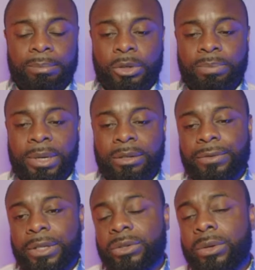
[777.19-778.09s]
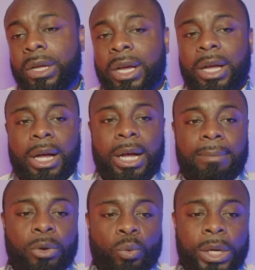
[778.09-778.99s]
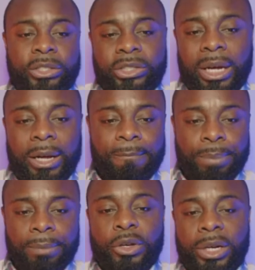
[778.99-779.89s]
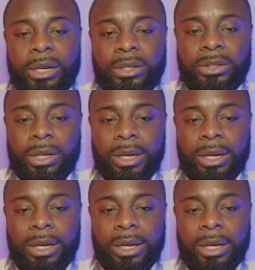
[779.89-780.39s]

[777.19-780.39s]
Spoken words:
most beneficial. Which of BermudAir's